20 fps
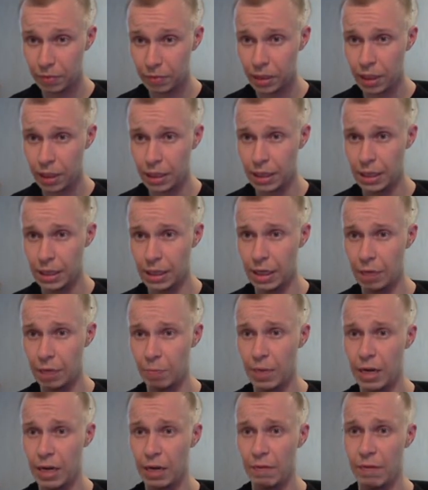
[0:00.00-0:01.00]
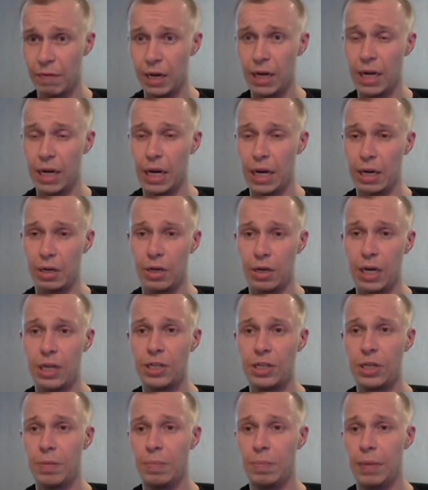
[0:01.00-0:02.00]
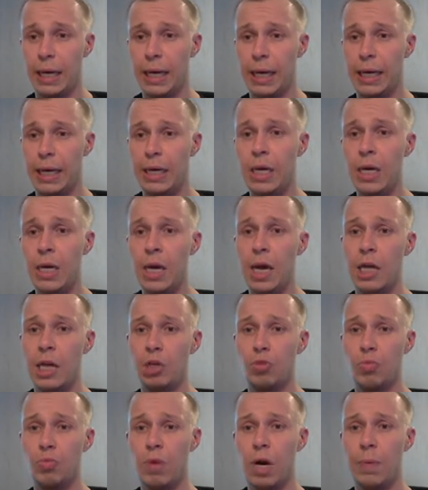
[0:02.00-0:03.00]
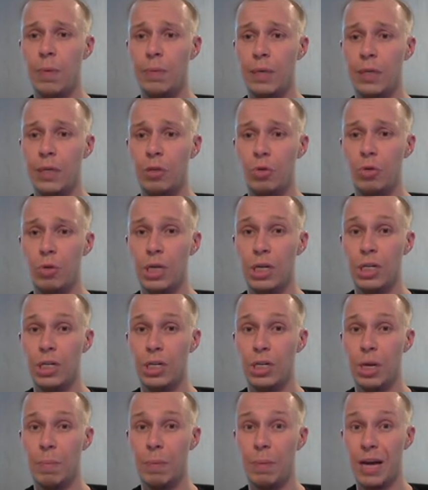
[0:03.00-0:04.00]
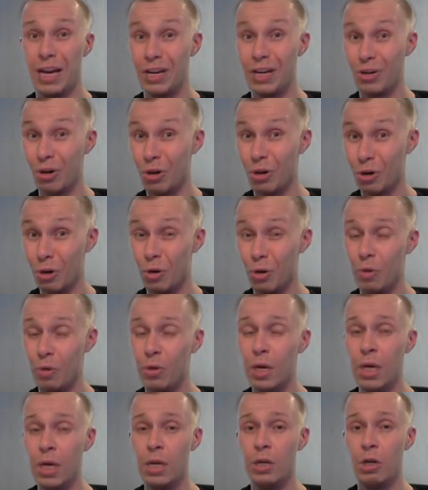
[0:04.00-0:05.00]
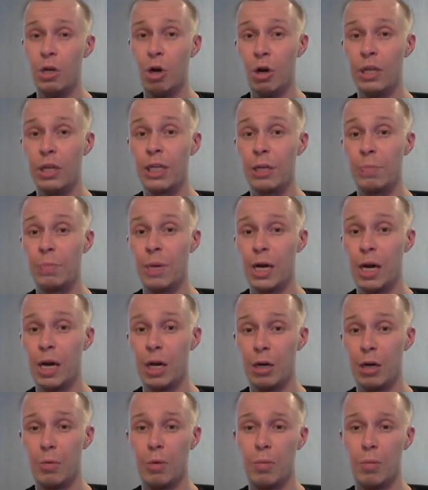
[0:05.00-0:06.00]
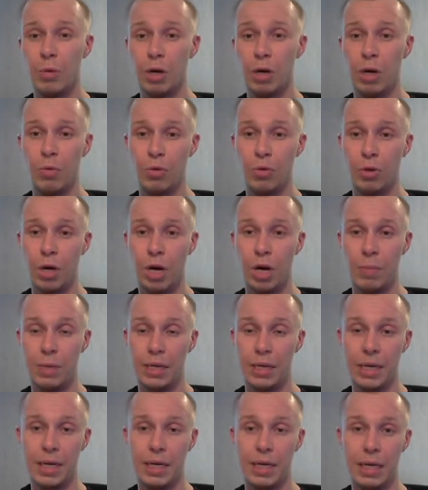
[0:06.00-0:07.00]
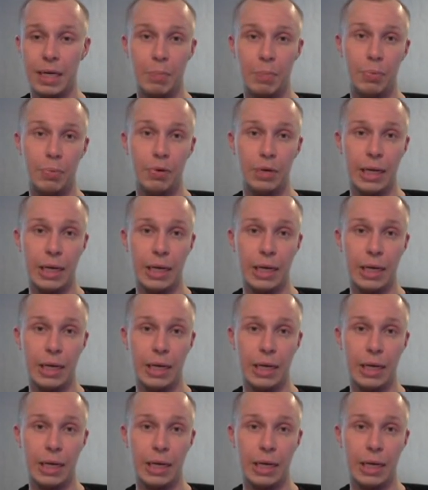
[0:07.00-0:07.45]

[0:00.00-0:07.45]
he did make a very aggressive play and swapped into his Pangoro, knowing that my Alomomola would come in, and he pulled a